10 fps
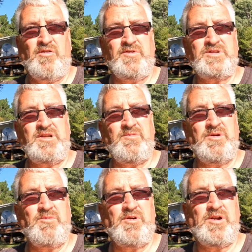obviously
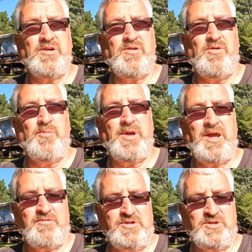when we're on
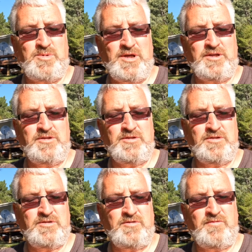power, we just plug it into
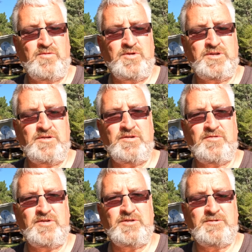the 240 side of
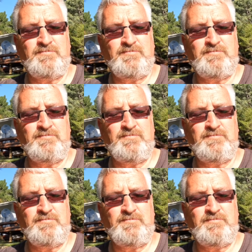things.